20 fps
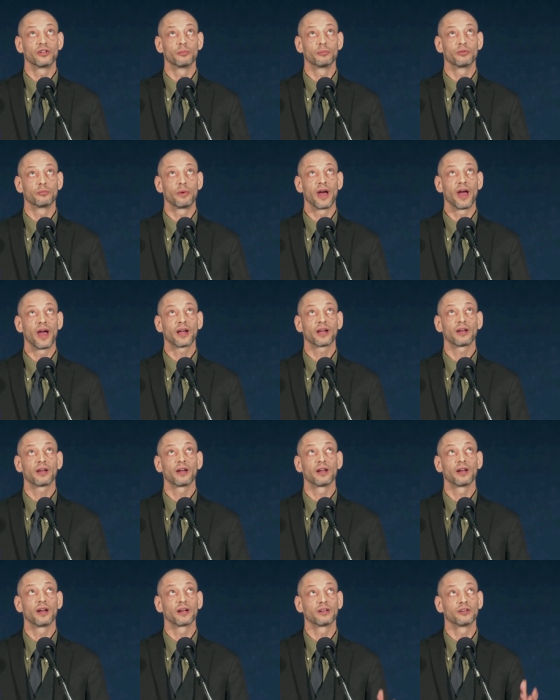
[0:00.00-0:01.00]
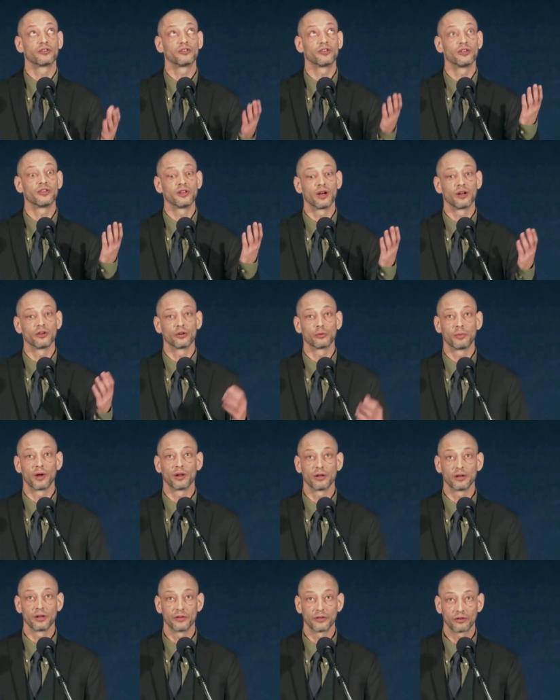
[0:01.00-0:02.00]
tipped back and I could see the
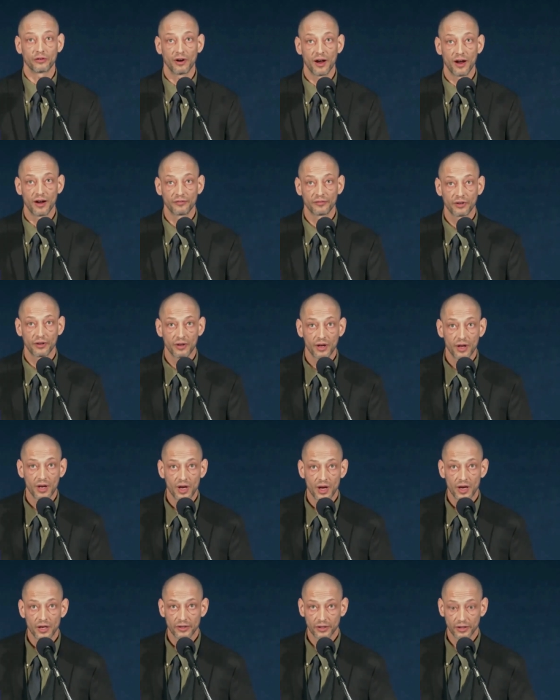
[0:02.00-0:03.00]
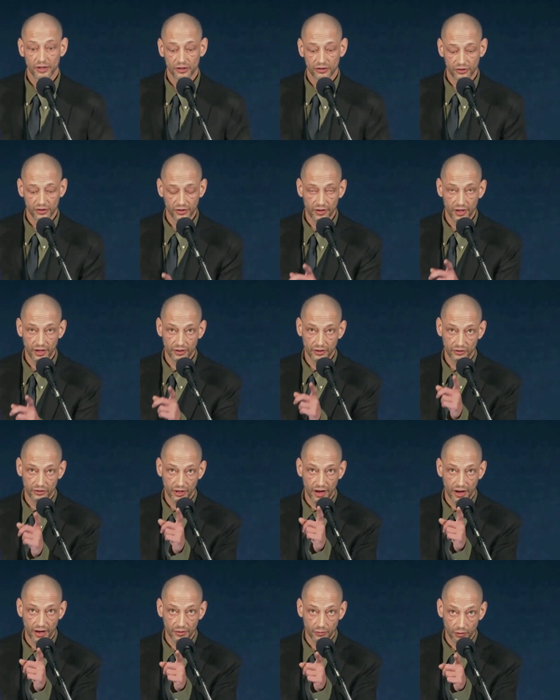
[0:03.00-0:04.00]
underbelly of the craft. You're going to see that
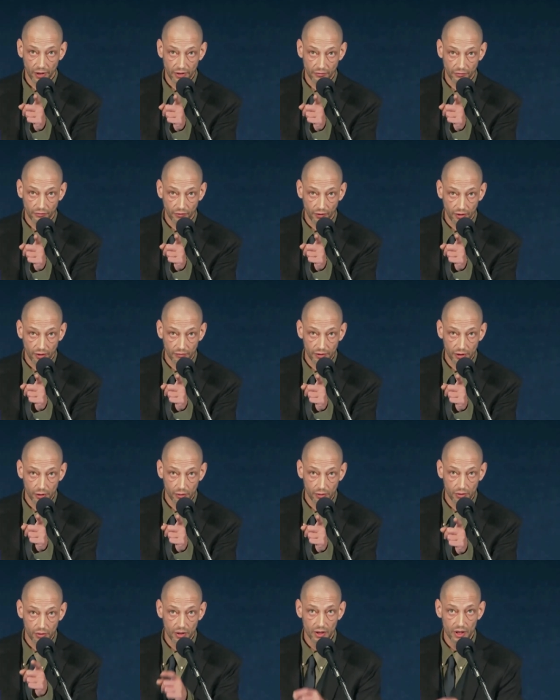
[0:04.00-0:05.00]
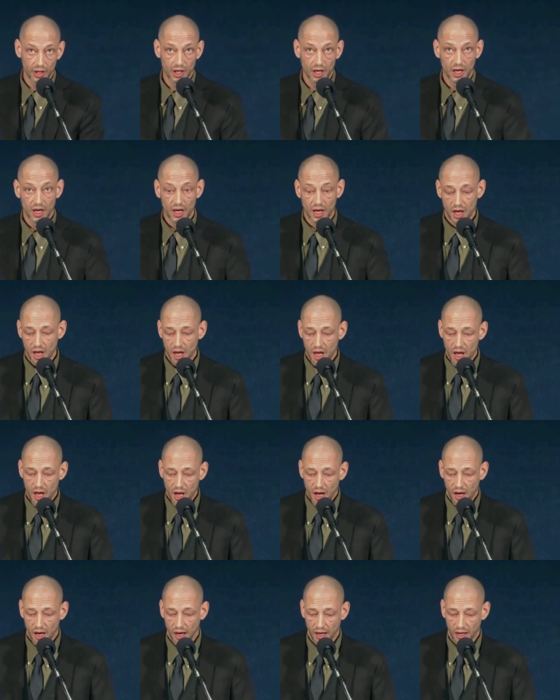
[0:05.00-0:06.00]
design right in front of you.
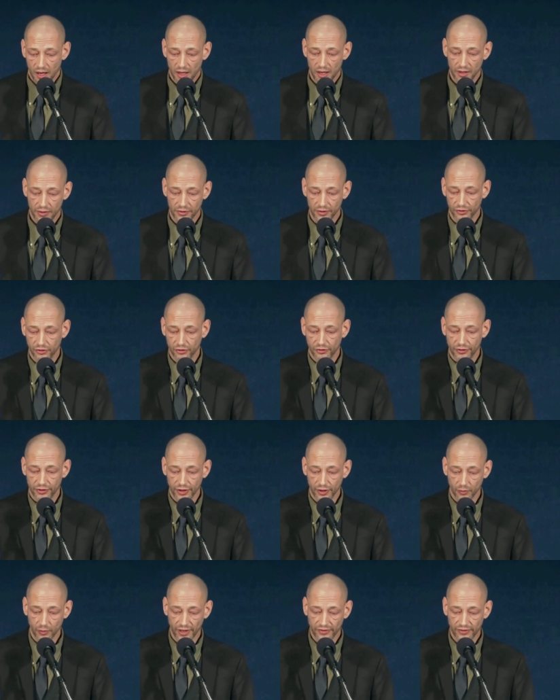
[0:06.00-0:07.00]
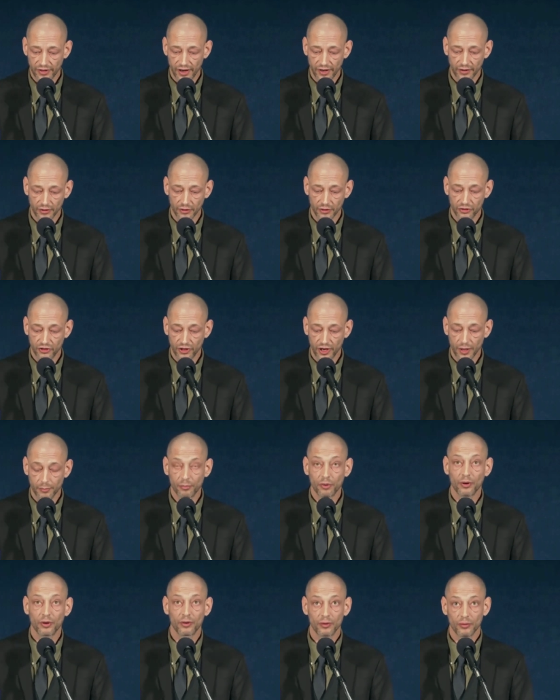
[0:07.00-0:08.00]
Uh, this The rectangular
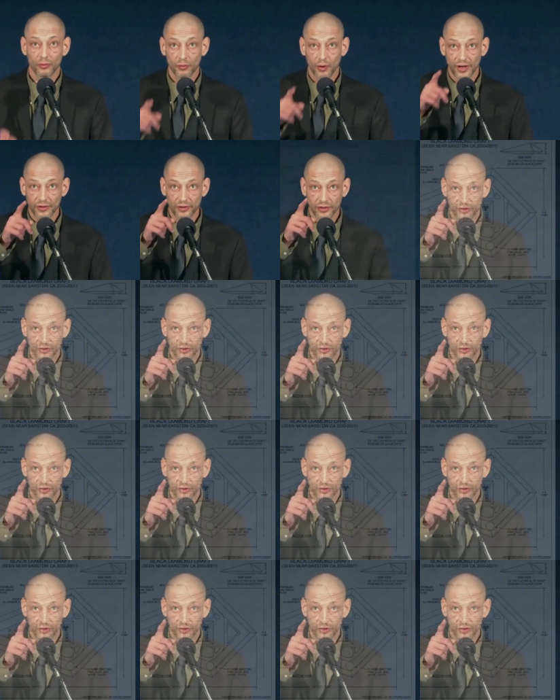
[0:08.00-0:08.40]
shape right